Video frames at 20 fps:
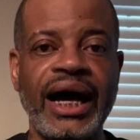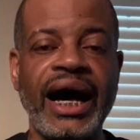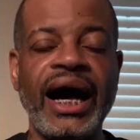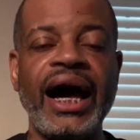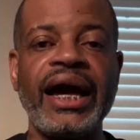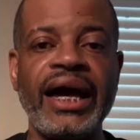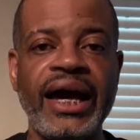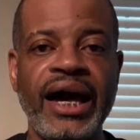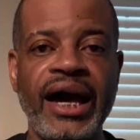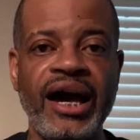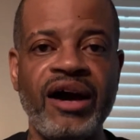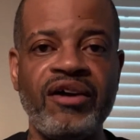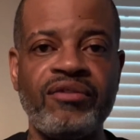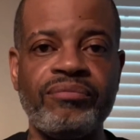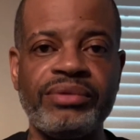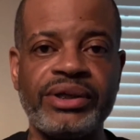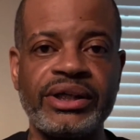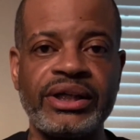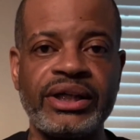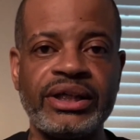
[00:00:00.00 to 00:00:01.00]
I have
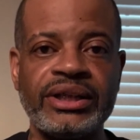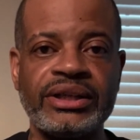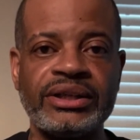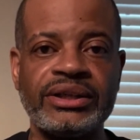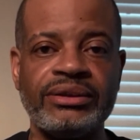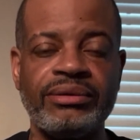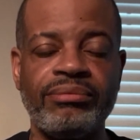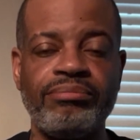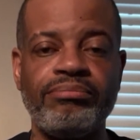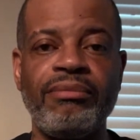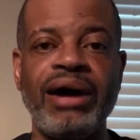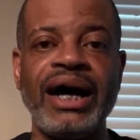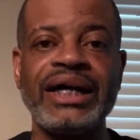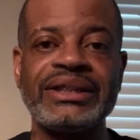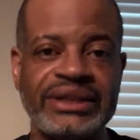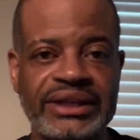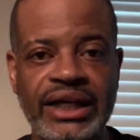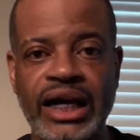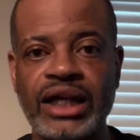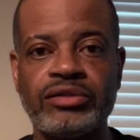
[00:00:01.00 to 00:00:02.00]
because my
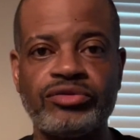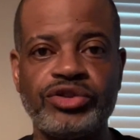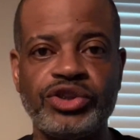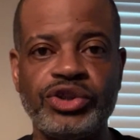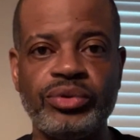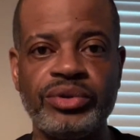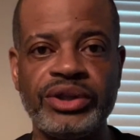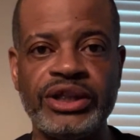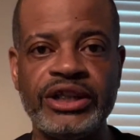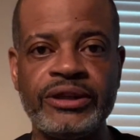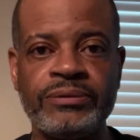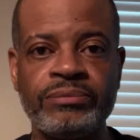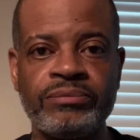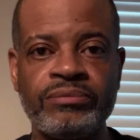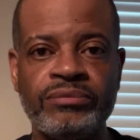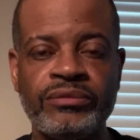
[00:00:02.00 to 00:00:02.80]
style of shooting